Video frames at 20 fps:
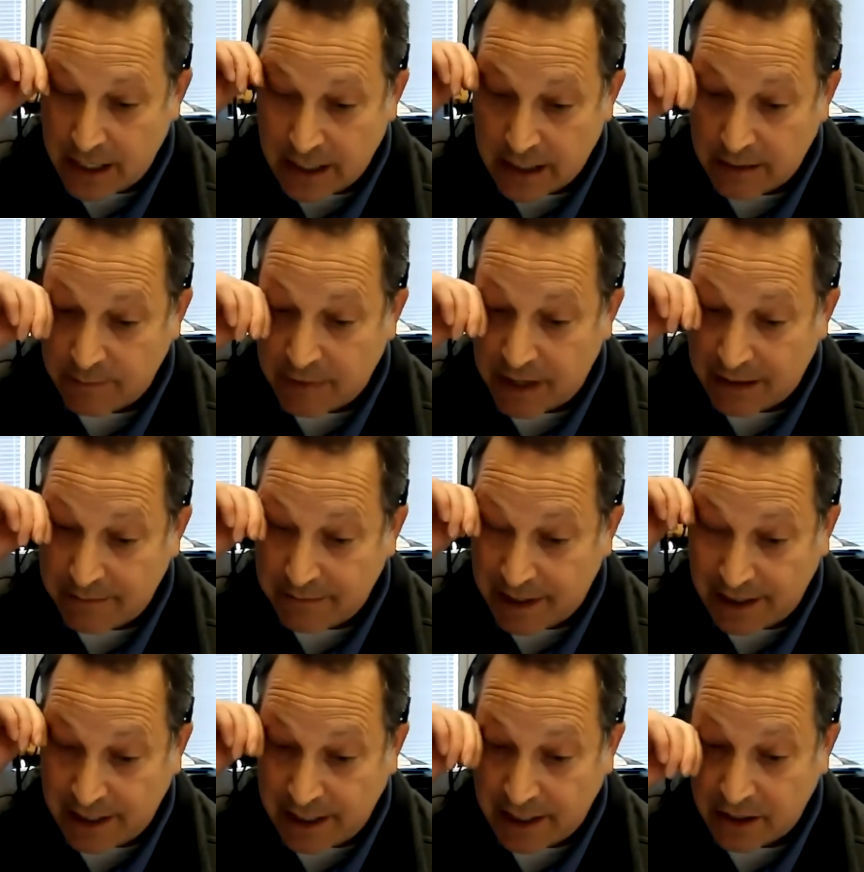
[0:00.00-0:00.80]
about
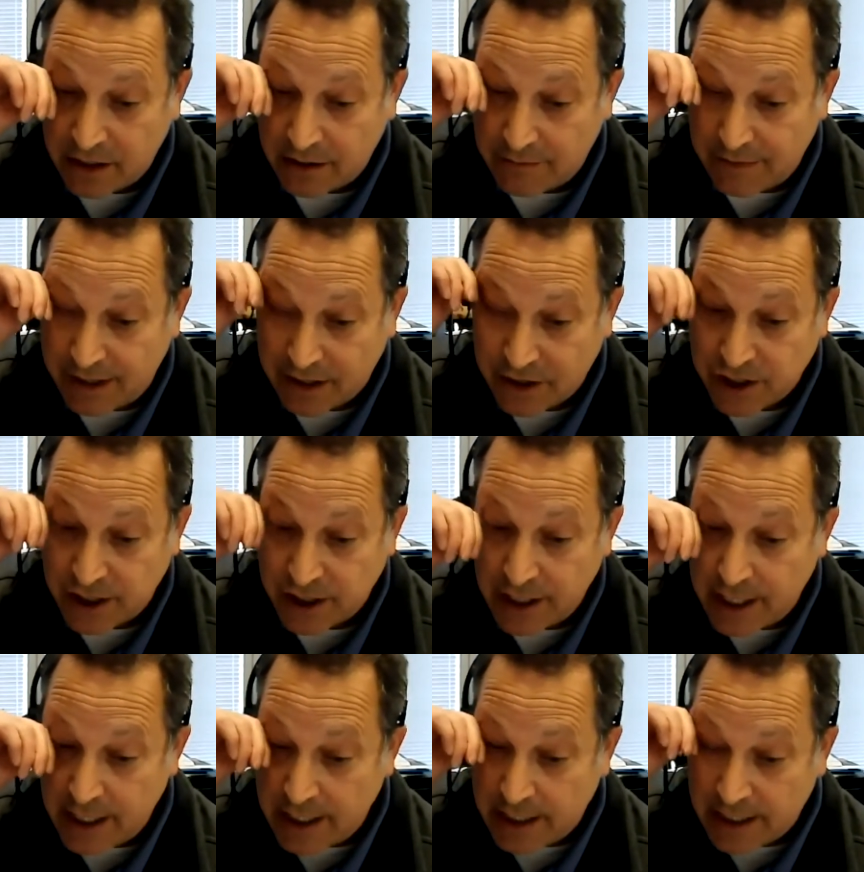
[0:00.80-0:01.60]
Maleh Hermesh.
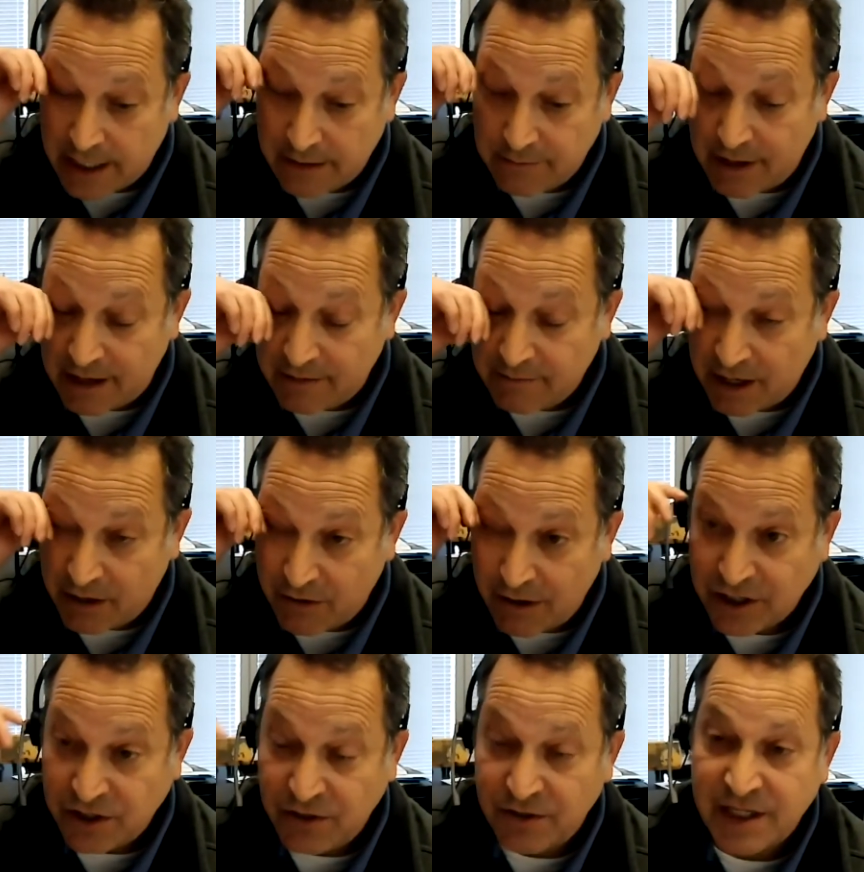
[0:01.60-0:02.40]
My
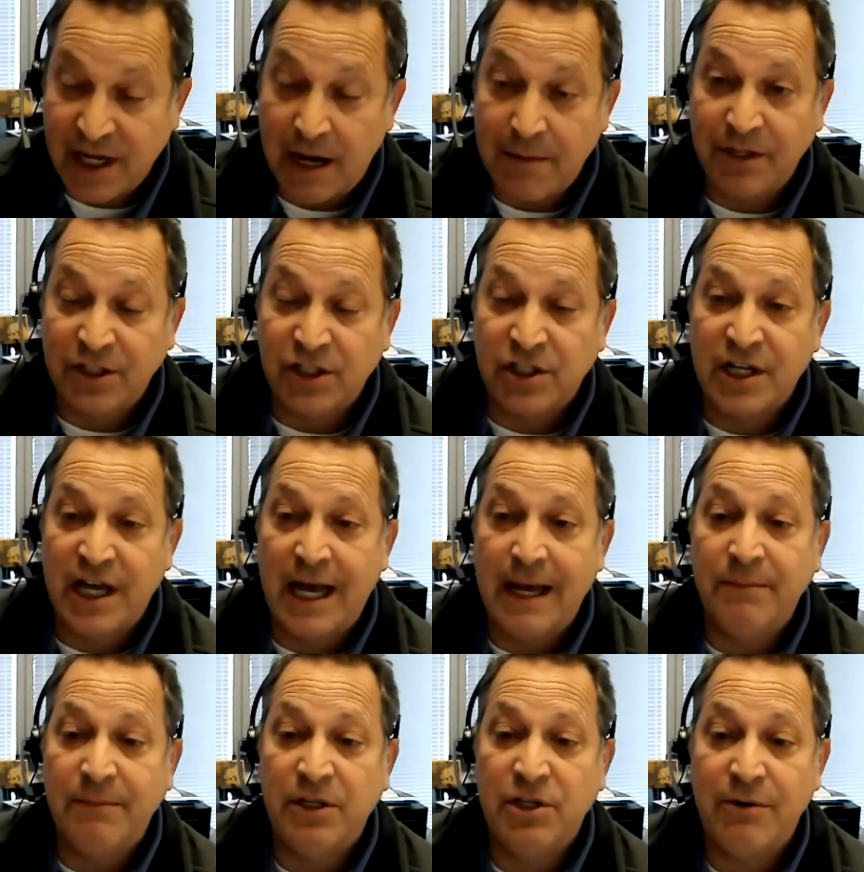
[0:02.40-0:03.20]
question is, how much
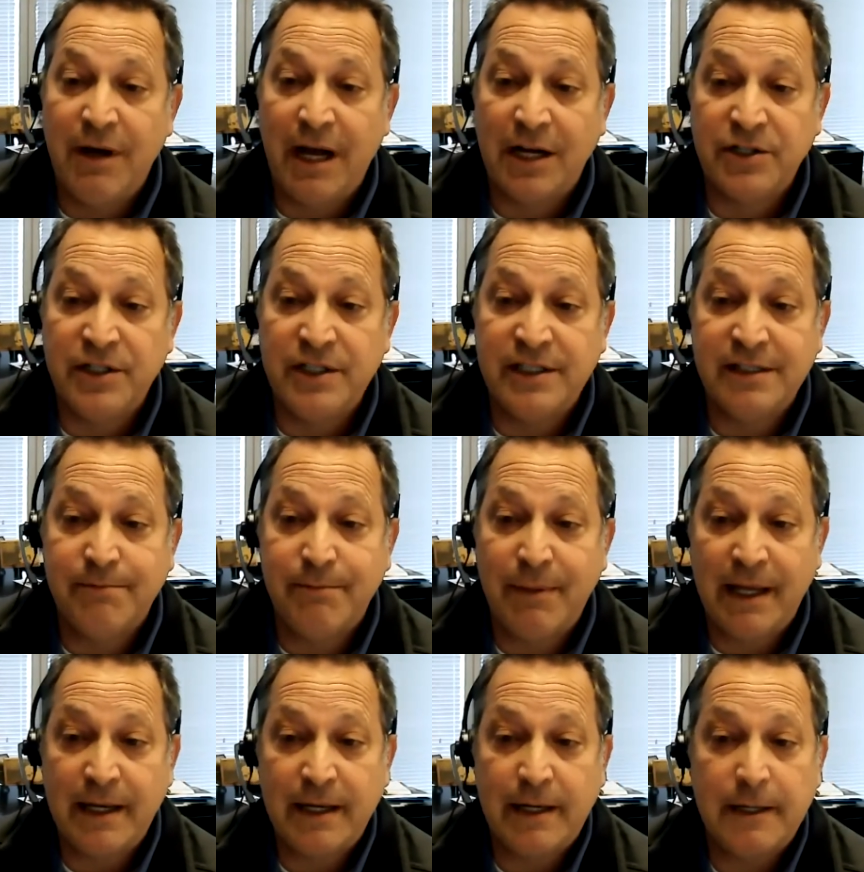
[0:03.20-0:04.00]
time did you actually
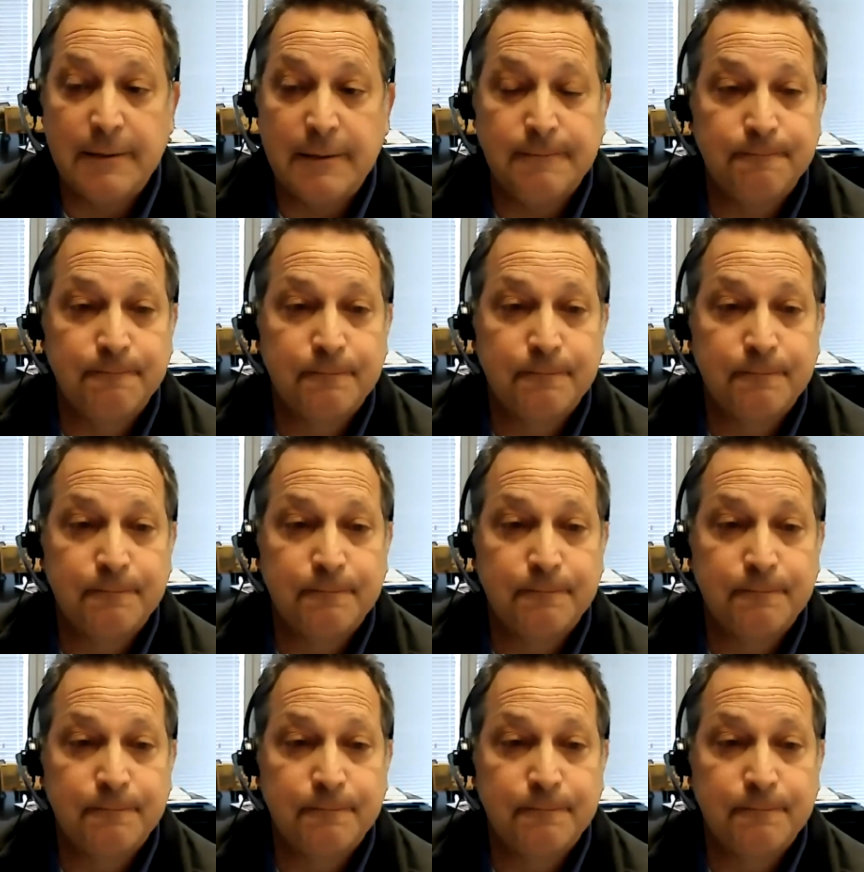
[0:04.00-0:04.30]
spend